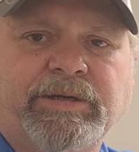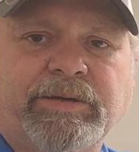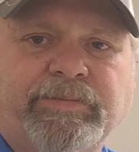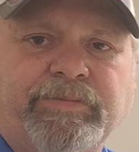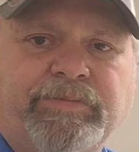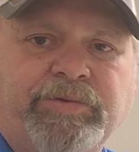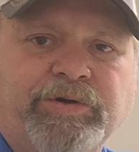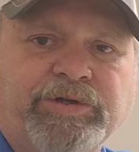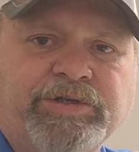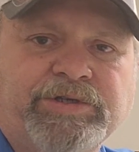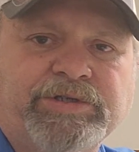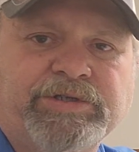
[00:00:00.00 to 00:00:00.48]

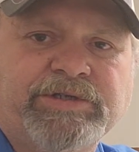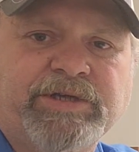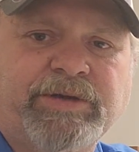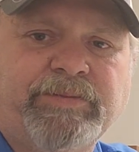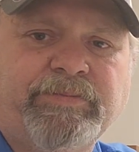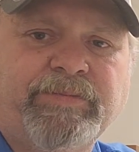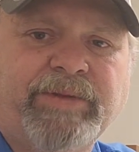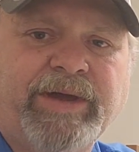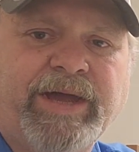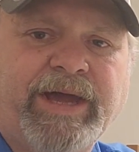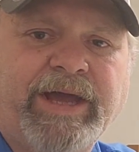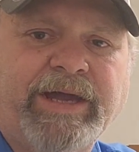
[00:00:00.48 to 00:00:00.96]
Put you some
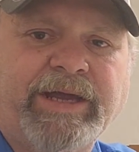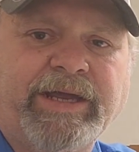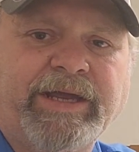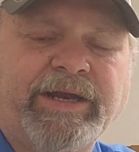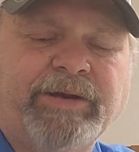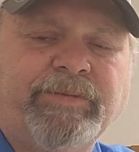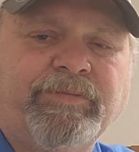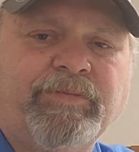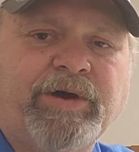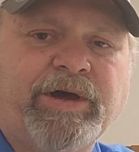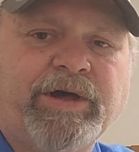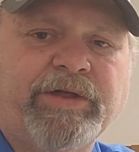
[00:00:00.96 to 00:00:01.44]
back. Get
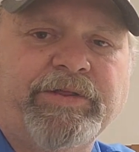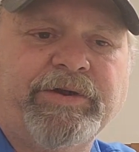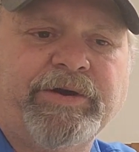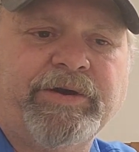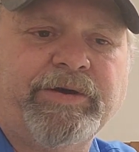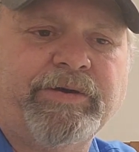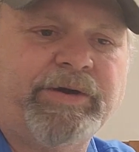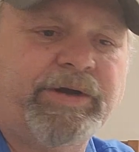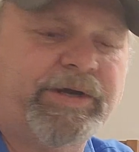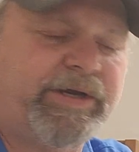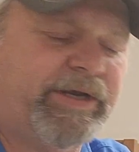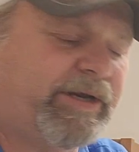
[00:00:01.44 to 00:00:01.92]
them while
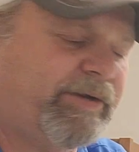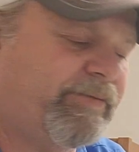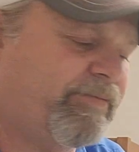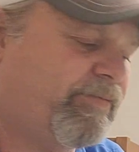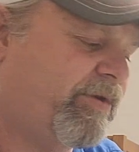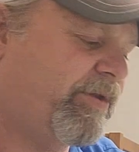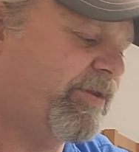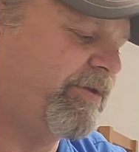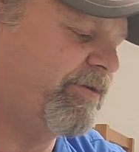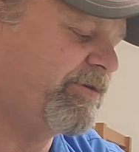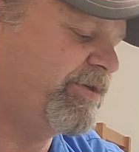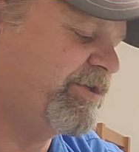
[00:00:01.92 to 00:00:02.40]

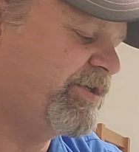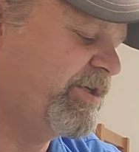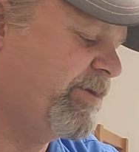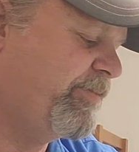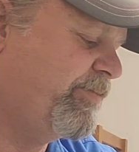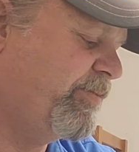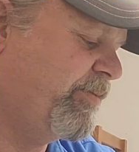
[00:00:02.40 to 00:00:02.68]
they're cheap